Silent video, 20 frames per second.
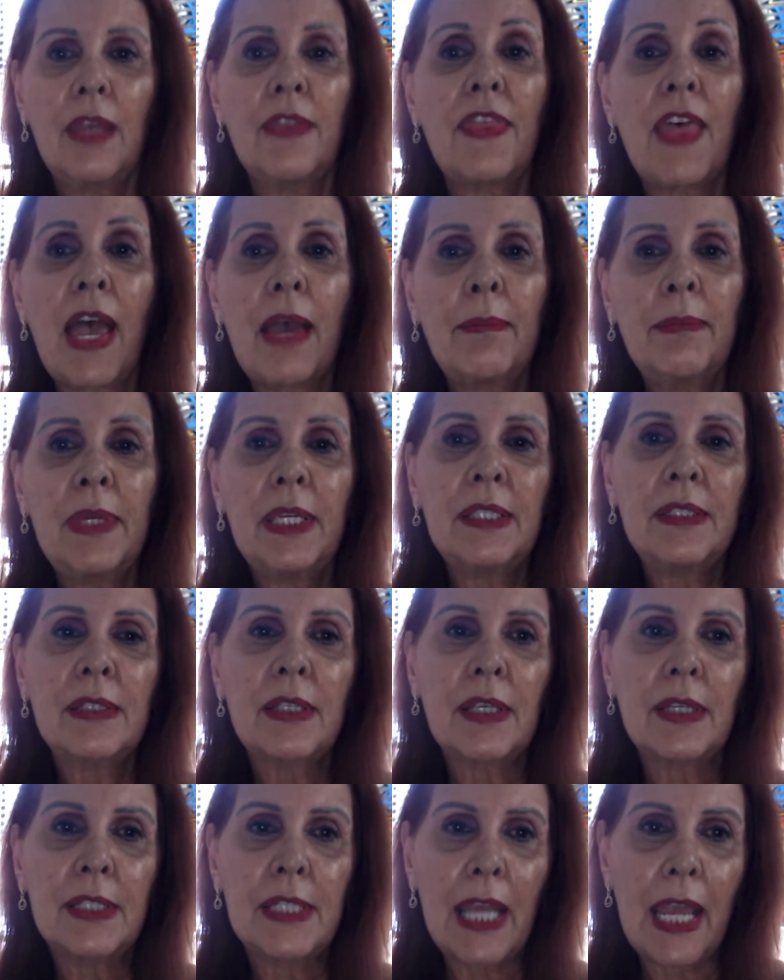That
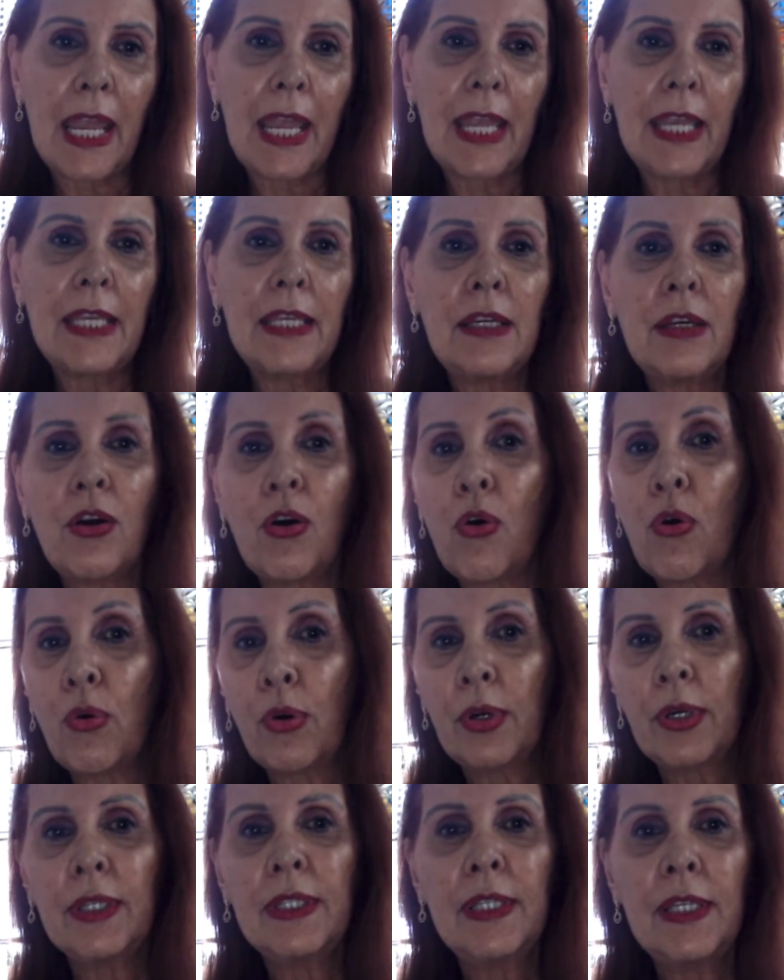means a day
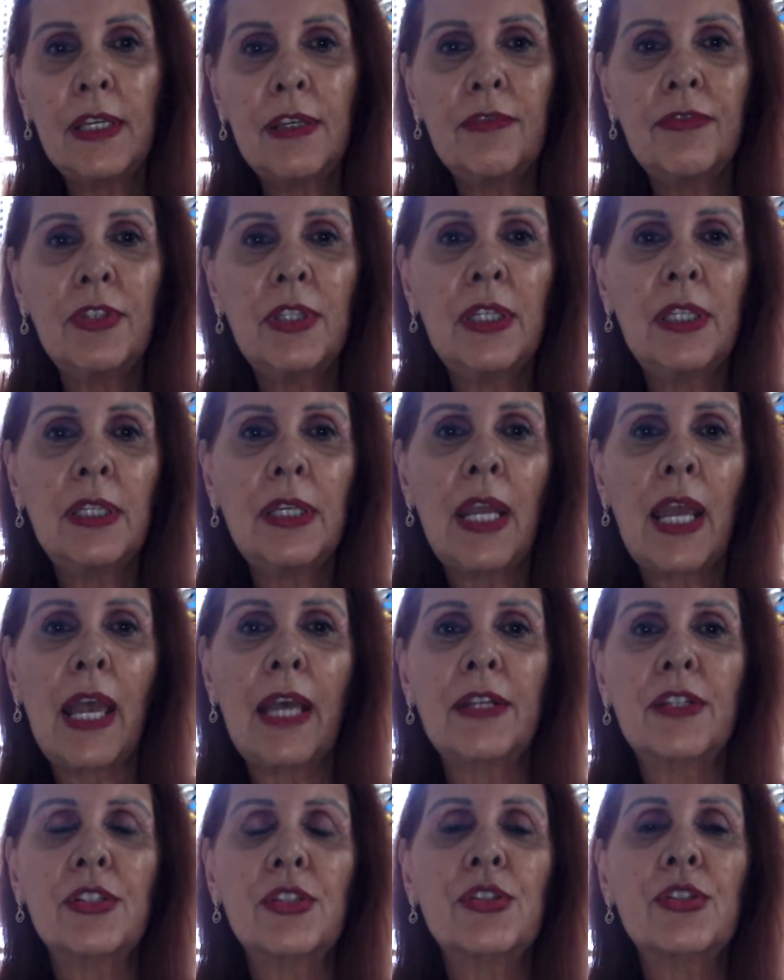or an evening
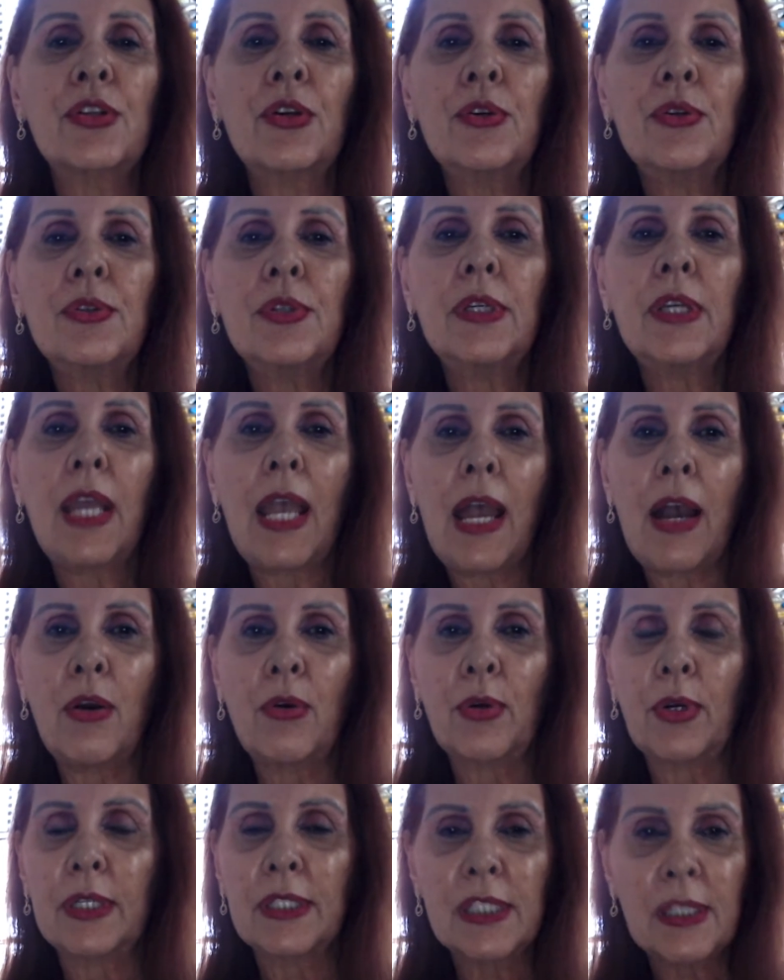at a certain
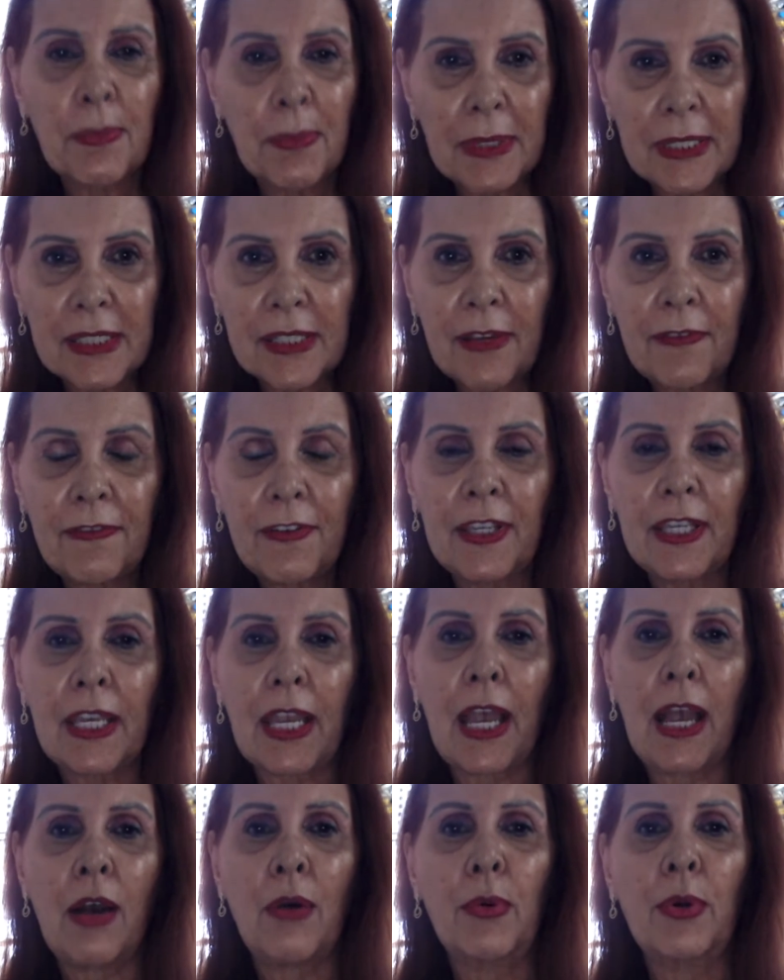hour, a specific
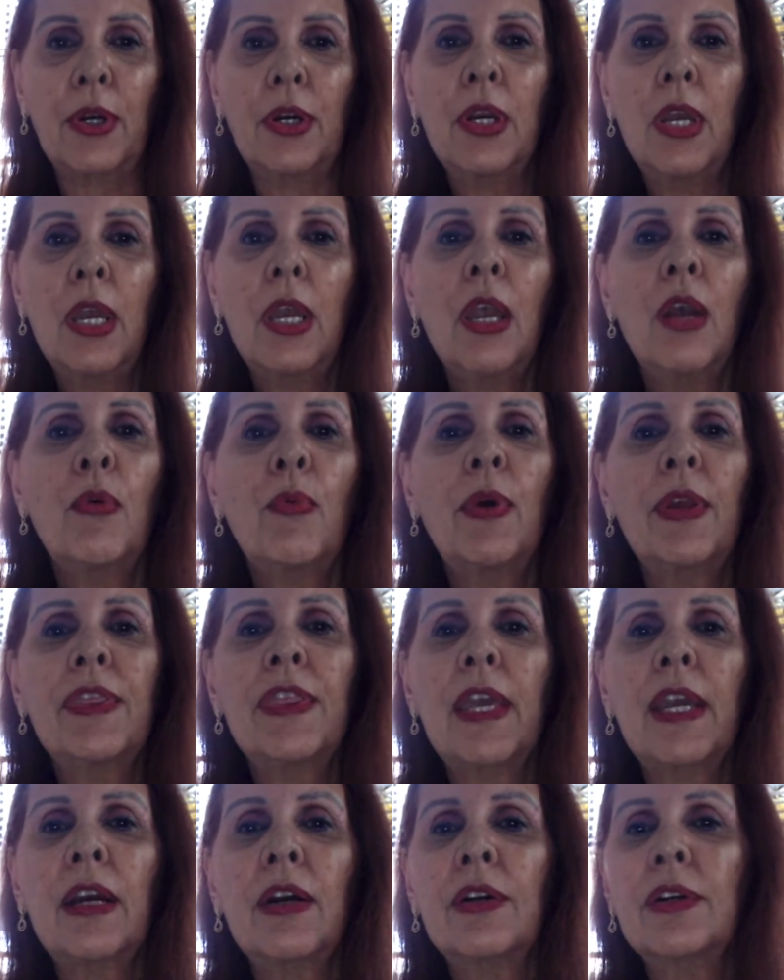hour, when
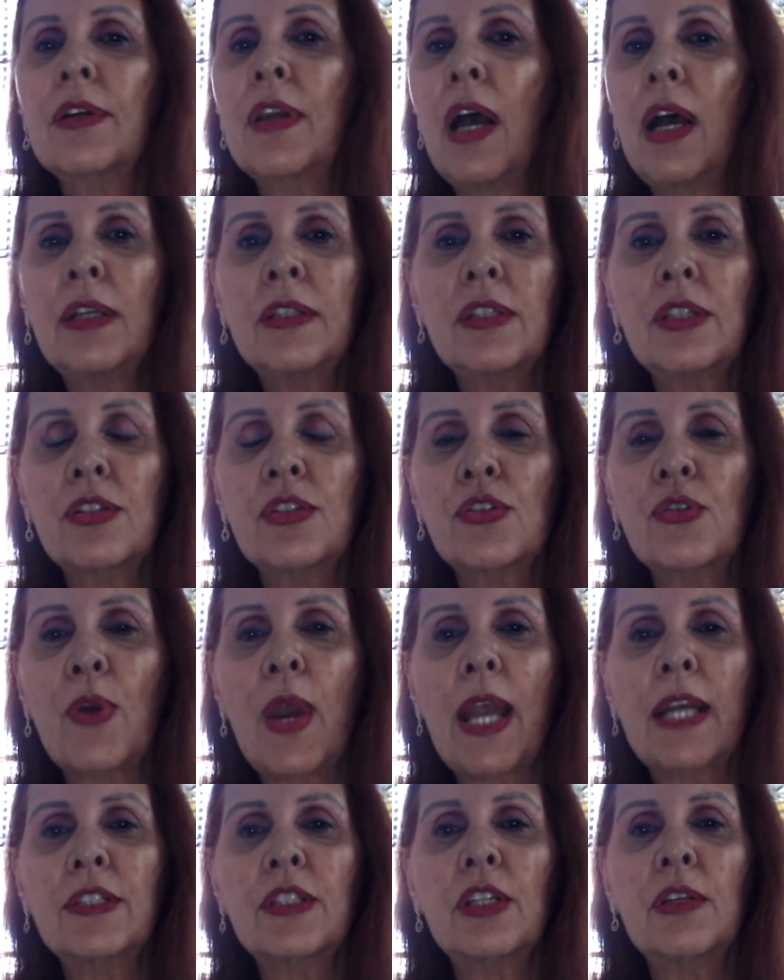they are not
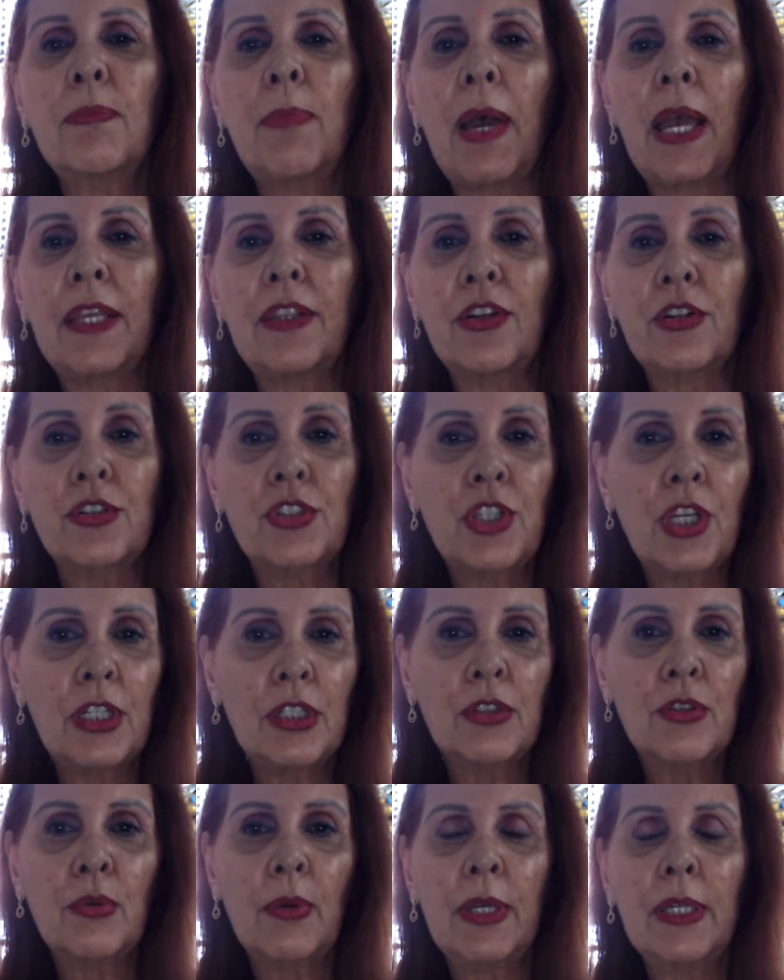distracted by their
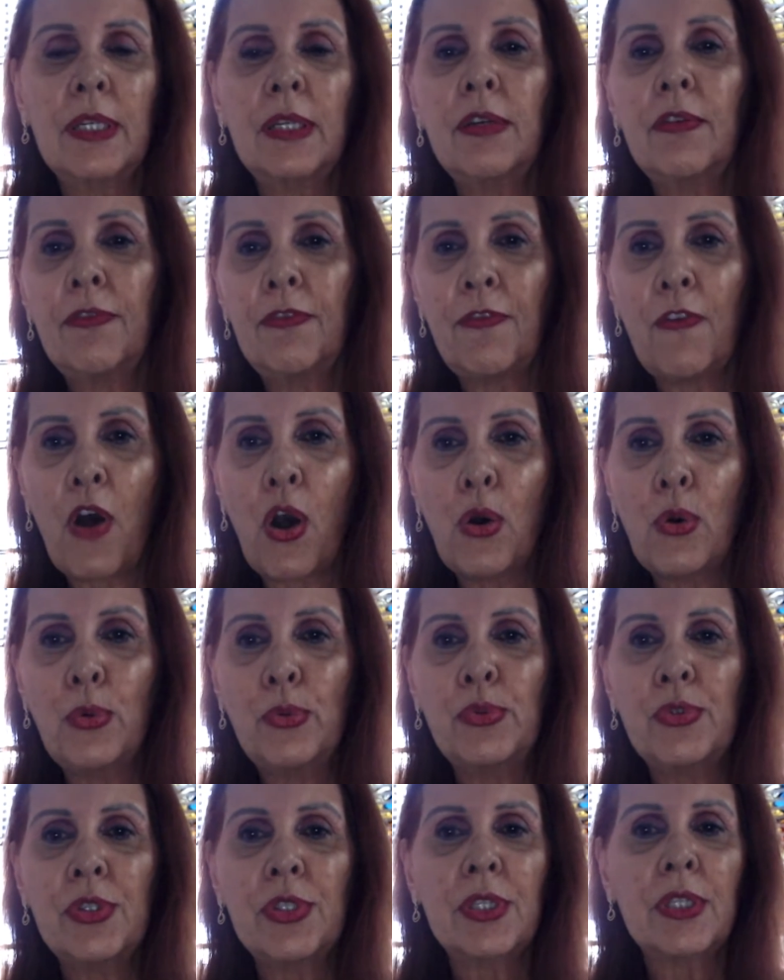children,
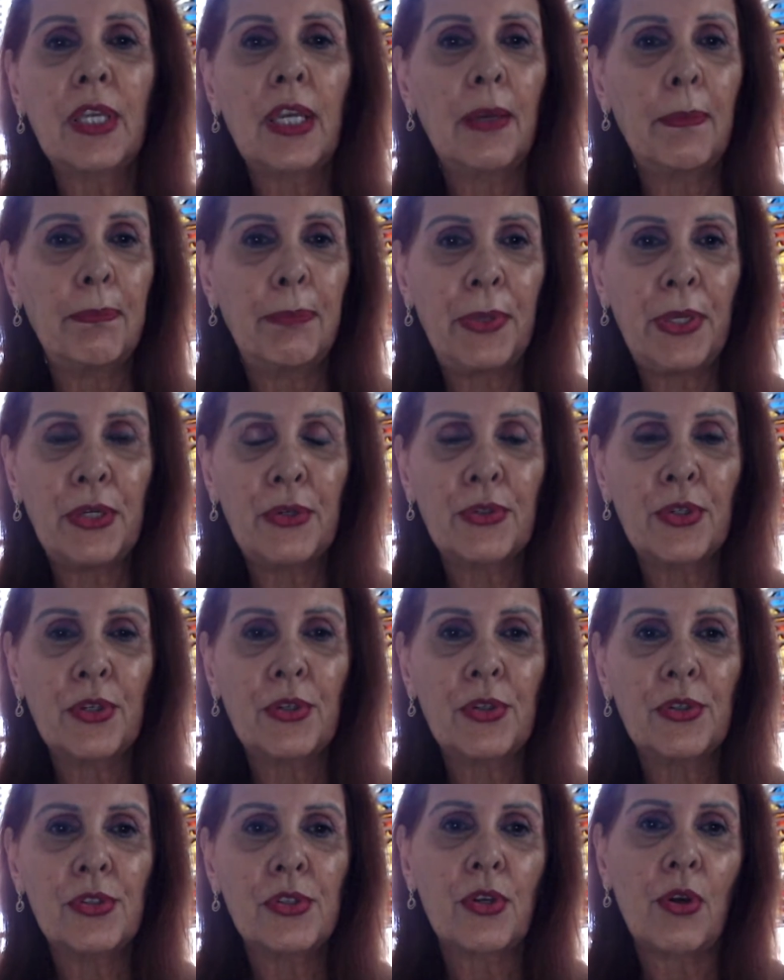phones,
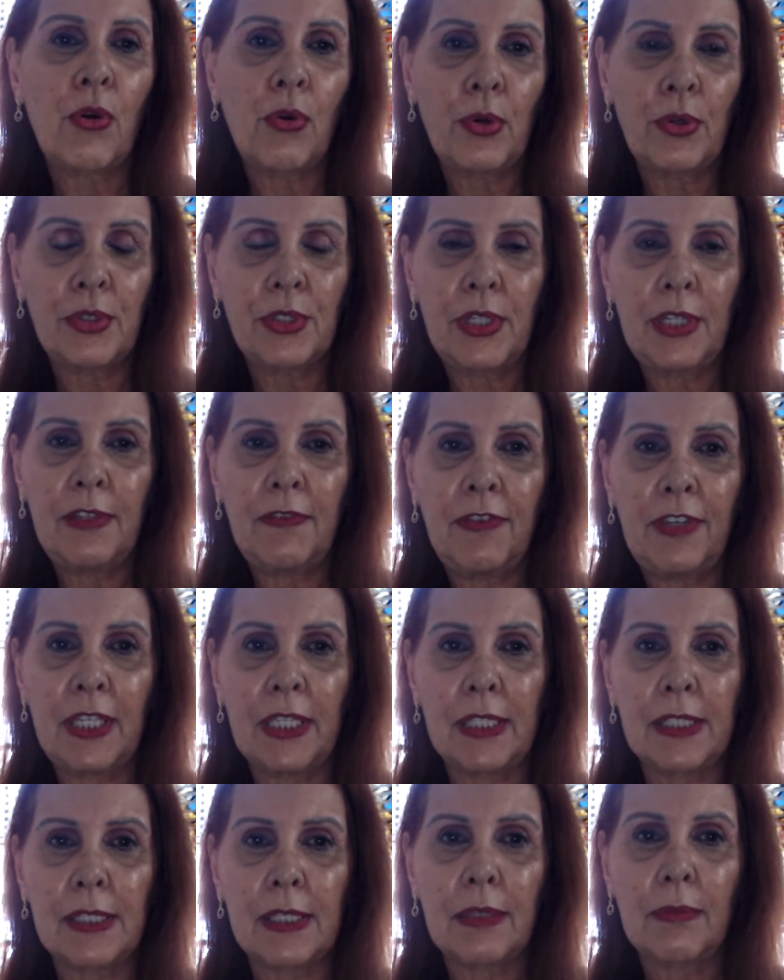computers, or
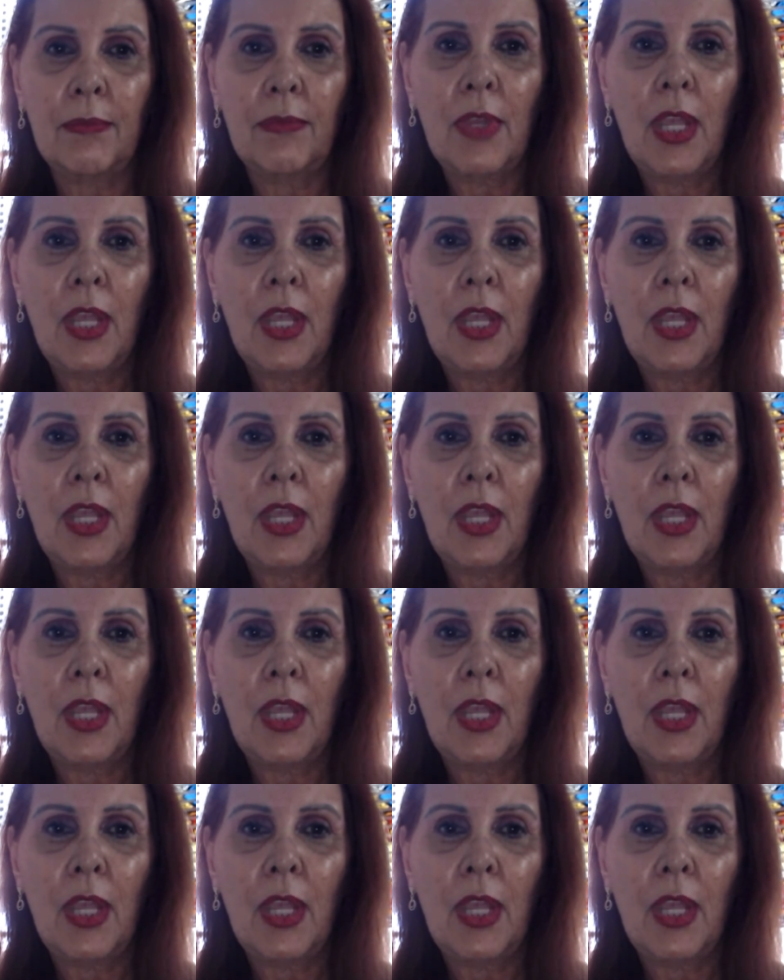TVs.